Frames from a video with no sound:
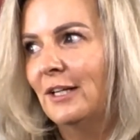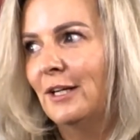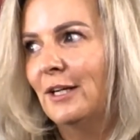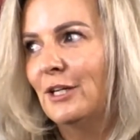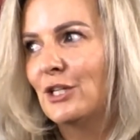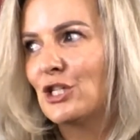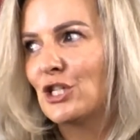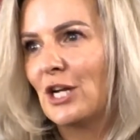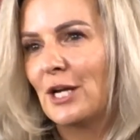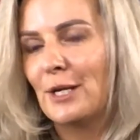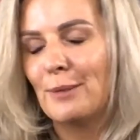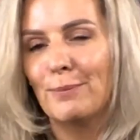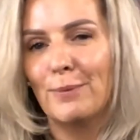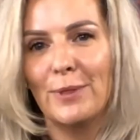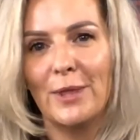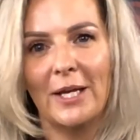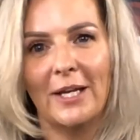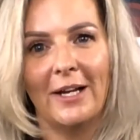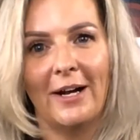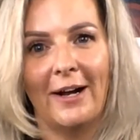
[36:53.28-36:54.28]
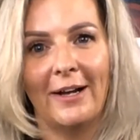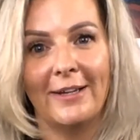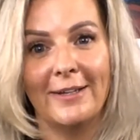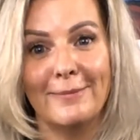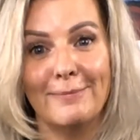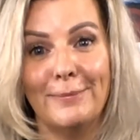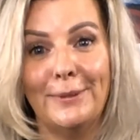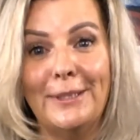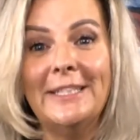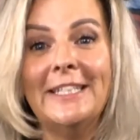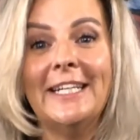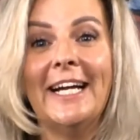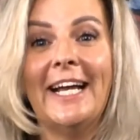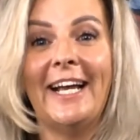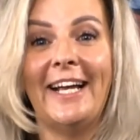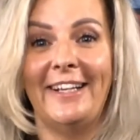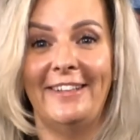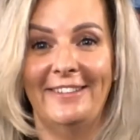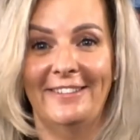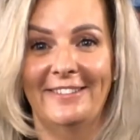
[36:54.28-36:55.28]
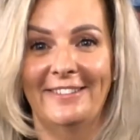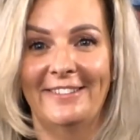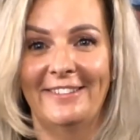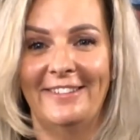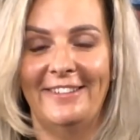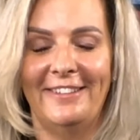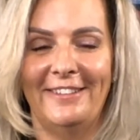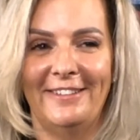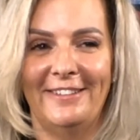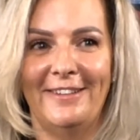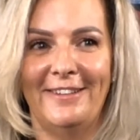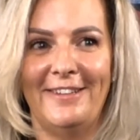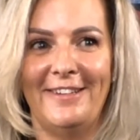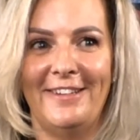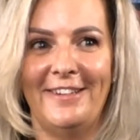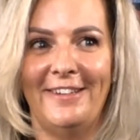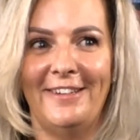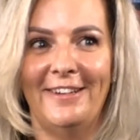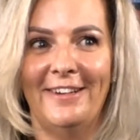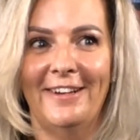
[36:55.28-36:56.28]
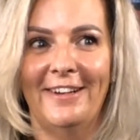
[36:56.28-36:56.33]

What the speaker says: shape that I can play in the